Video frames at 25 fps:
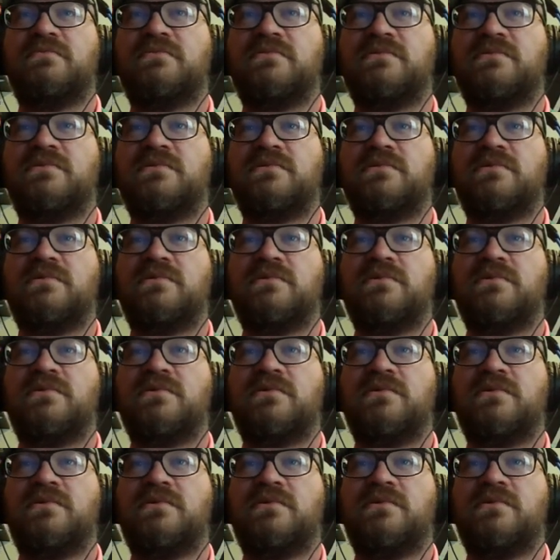
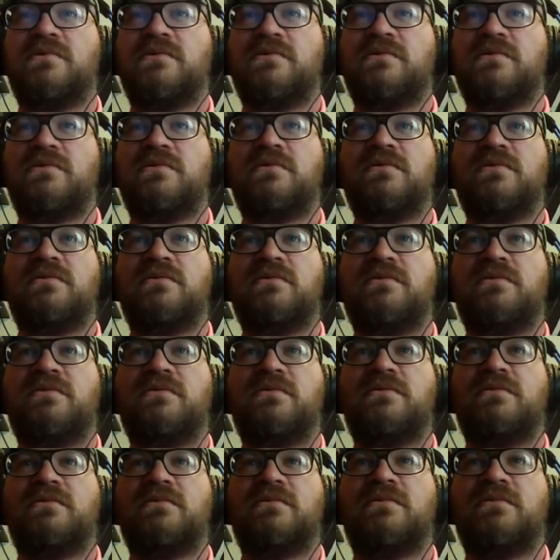
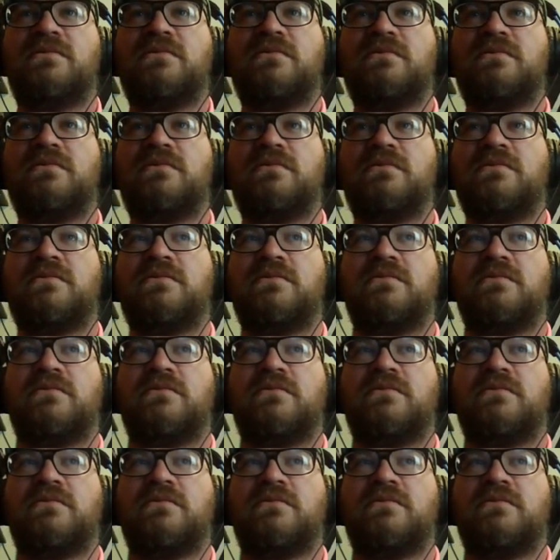(silence)